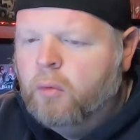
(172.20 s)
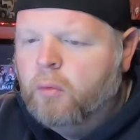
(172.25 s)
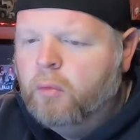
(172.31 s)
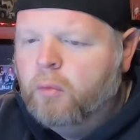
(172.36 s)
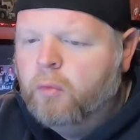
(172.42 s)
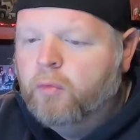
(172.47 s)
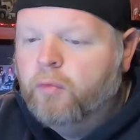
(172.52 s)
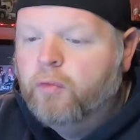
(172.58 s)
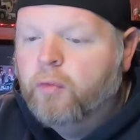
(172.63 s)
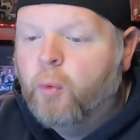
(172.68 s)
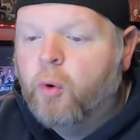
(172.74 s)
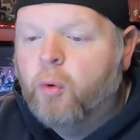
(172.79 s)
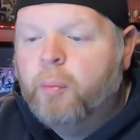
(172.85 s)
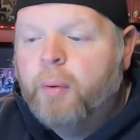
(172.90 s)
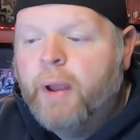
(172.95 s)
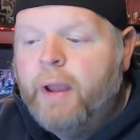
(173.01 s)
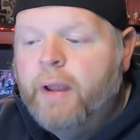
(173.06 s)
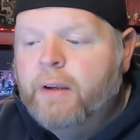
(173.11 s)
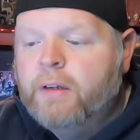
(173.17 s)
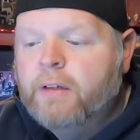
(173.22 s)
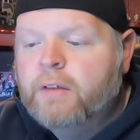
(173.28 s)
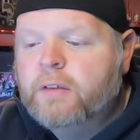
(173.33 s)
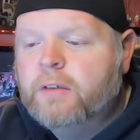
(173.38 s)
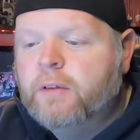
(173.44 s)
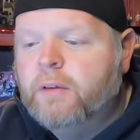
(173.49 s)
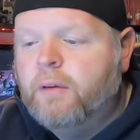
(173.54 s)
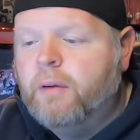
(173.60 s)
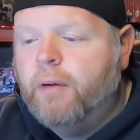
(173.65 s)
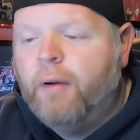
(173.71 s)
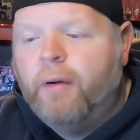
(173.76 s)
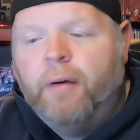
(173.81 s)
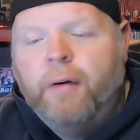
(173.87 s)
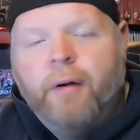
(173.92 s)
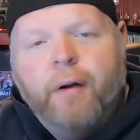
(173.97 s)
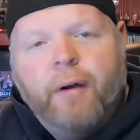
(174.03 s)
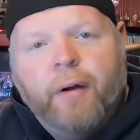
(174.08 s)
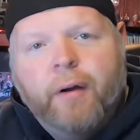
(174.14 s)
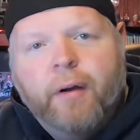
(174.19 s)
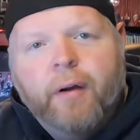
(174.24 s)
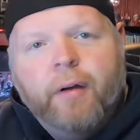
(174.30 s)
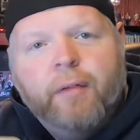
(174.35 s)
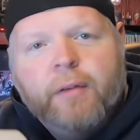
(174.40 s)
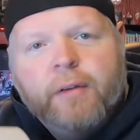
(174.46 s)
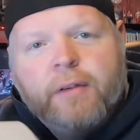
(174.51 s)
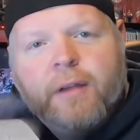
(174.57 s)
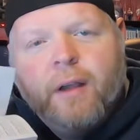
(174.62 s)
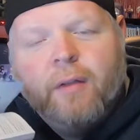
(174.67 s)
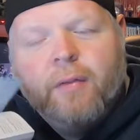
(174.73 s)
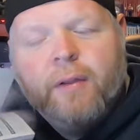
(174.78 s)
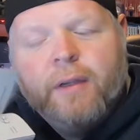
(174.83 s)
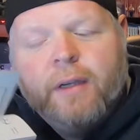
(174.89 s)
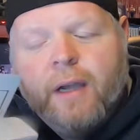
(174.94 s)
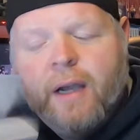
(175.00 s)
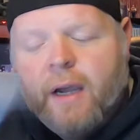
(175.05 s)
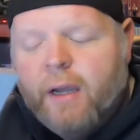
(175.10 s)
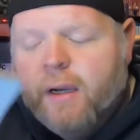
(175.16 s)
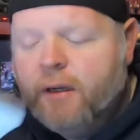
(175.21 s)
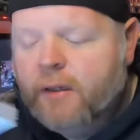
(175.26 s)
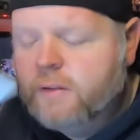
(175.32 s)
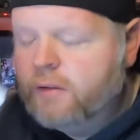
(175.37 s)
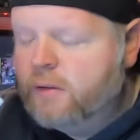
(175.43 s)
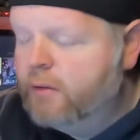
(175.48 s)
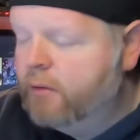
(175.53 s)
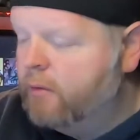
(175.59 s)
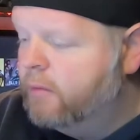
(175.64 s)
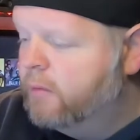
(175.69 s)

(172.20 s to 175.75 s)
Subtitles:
4 pages of this healthy guide is